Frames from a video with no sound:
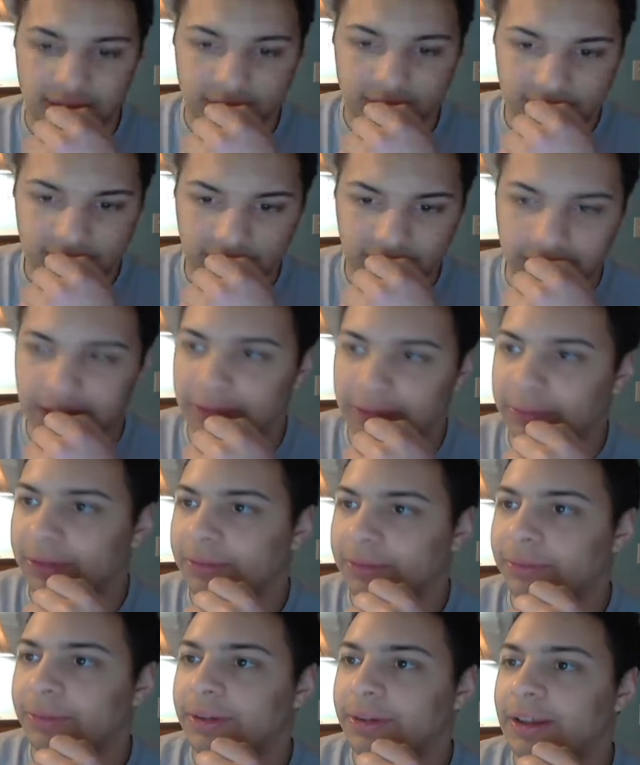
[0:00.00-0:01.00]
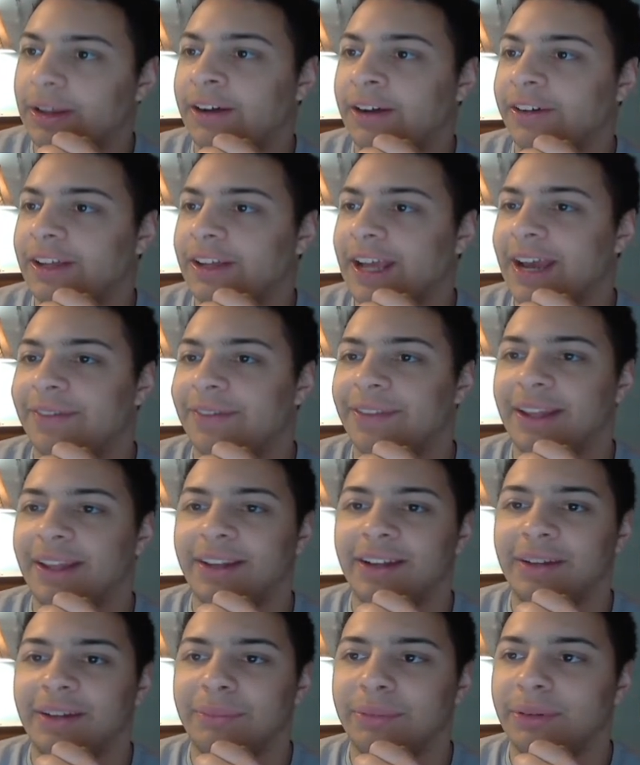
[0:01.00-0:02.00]
Okay, I already had that
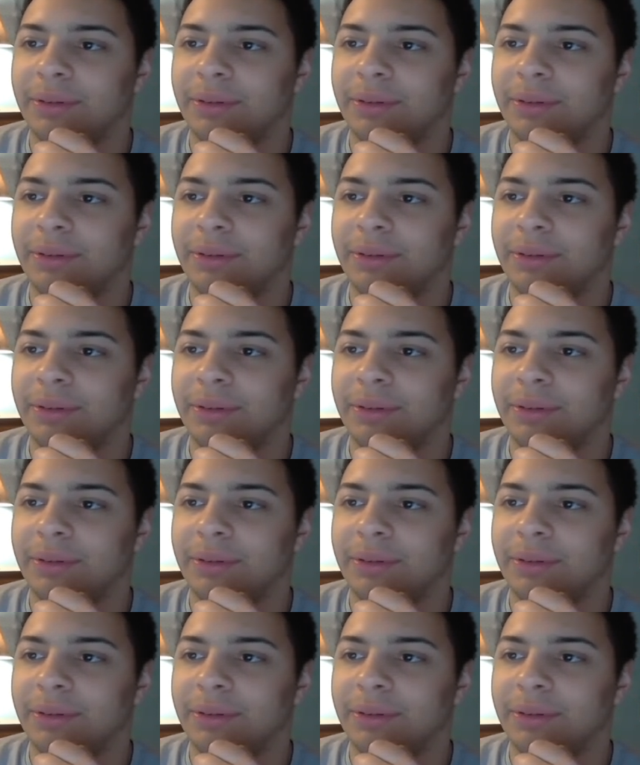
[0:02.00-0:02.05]
up.